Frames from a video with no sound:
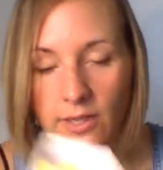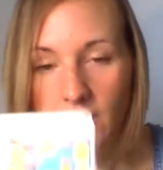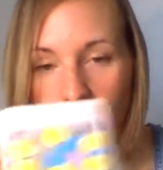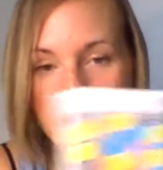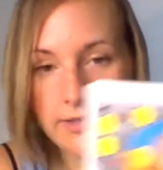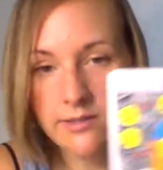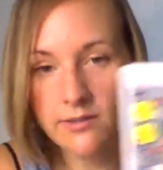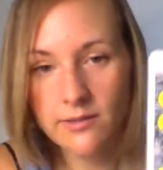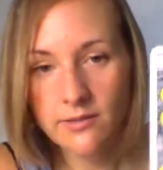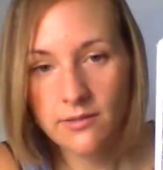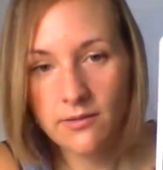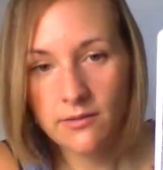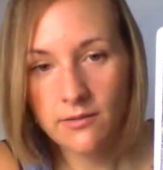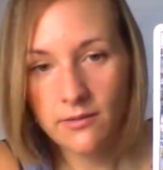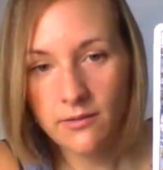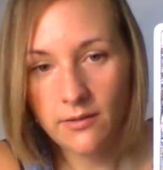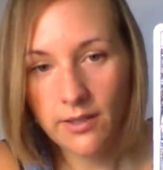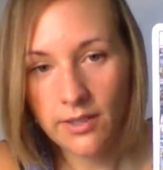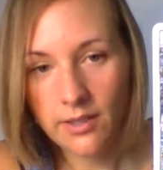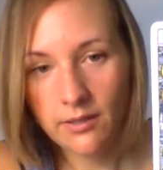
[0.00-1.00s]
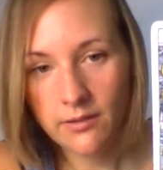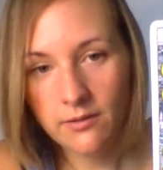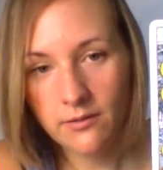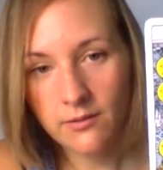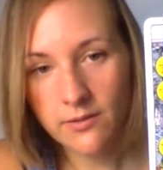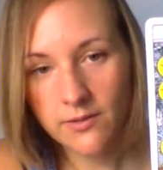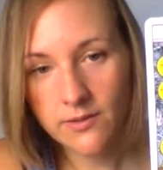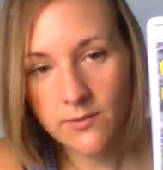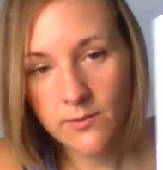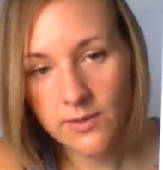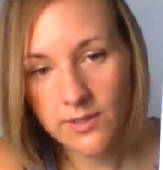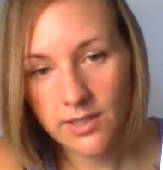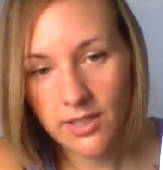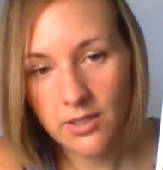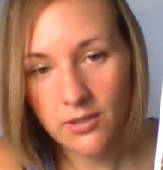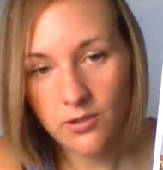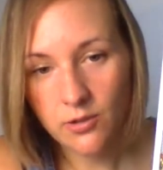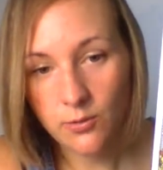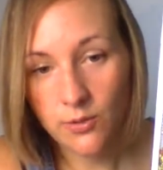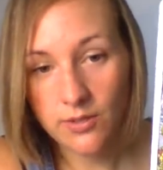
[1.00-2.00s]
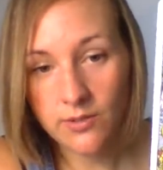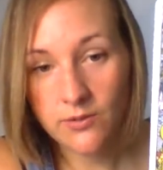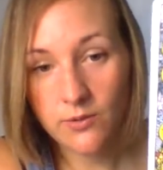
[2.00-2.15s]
and like, this is what's hidden to us.